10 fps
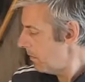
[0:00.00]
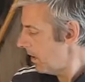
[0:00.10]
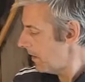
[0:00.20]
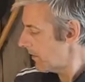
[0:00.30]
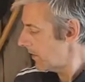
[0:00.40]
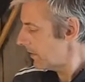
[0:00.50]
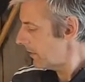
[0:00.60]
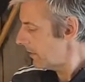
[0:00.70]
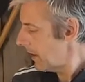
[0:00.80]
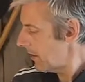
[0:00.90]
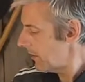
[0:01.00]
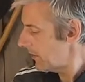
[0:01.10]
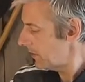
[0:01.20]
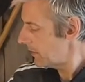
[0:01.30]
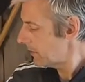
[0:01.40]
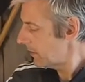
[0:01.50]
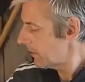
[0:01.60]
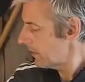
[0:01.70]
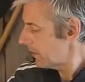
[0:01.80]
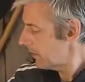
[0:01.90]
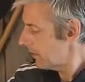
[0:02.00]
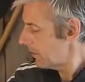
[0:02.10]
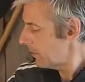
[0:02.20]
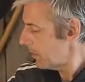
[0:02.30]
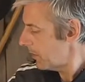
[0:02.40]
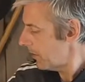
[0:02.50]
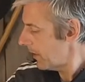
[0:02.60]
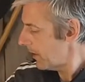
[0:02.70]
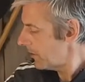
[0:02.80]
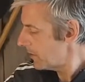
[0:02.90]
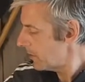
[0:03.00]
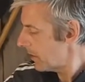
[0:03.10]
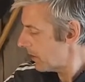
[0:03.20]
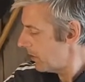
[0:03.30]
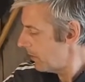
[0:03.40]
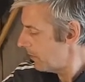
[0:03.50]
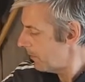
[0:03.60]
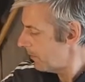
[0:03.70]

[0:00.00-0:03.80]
what I'm going to do now is pour that into my cup.